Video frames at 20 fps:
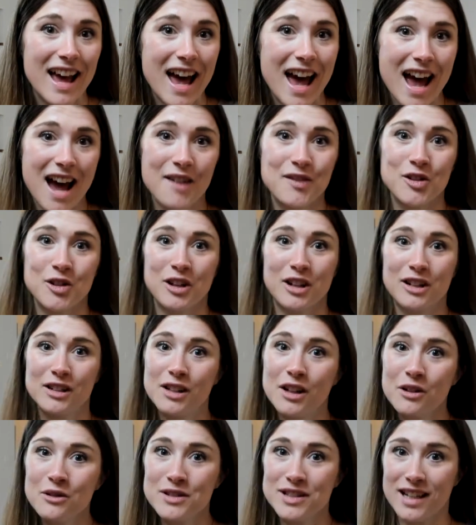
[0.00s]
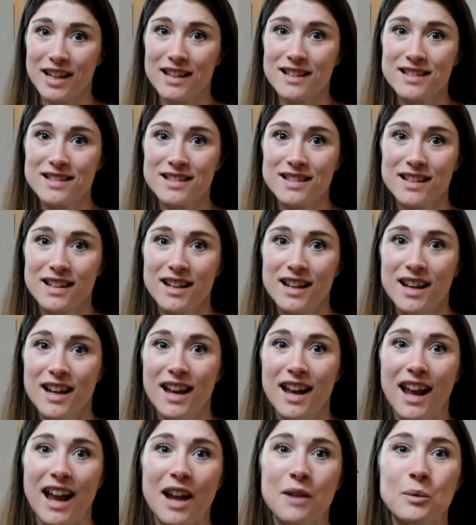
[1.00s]
after it closes?"
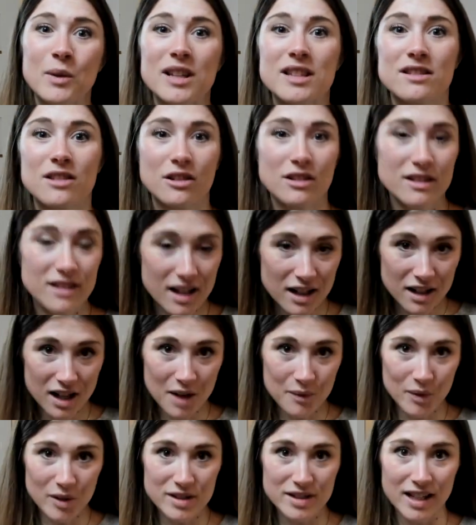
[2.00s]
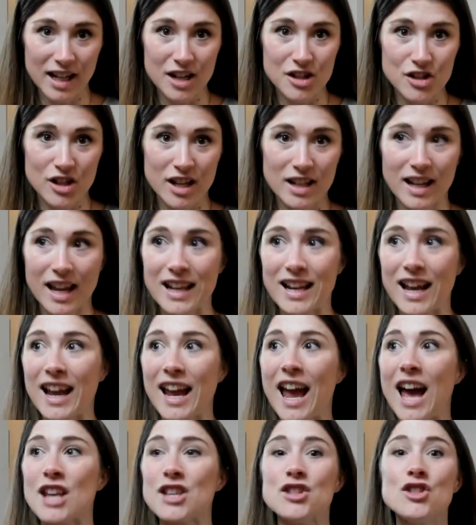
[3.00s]
And we started that conversation, and I
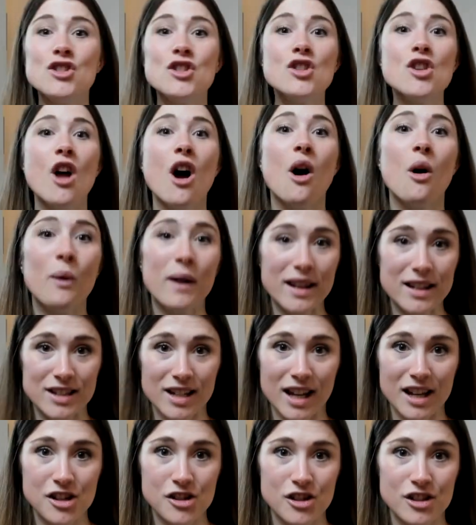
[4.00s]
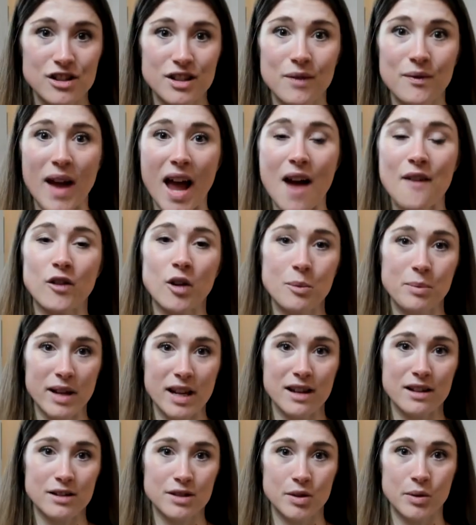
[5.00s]
had no intentions of ever
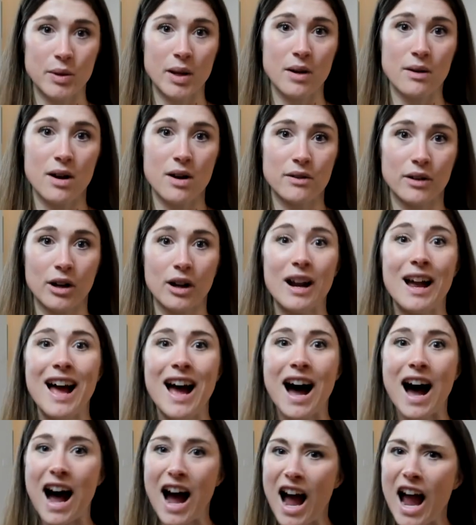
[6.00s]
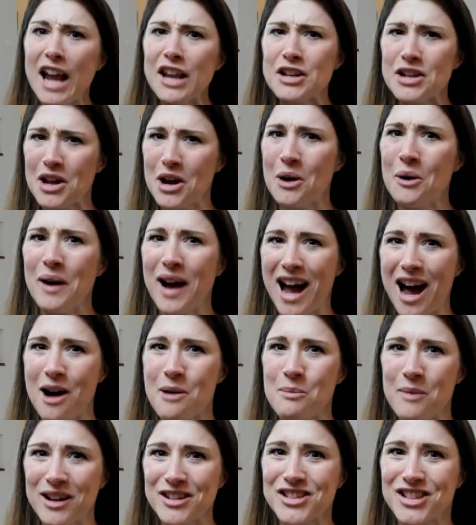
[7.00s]
being a studio owner. I know how
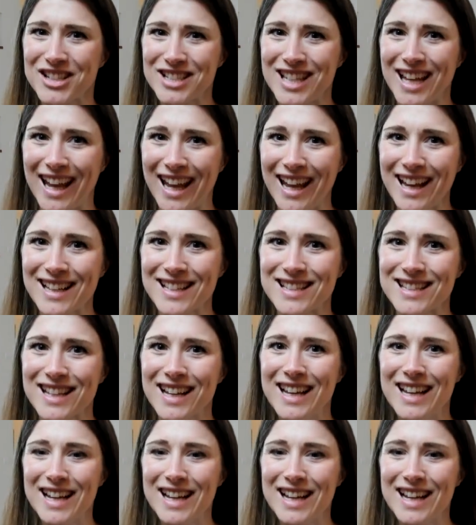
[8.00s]
much it takes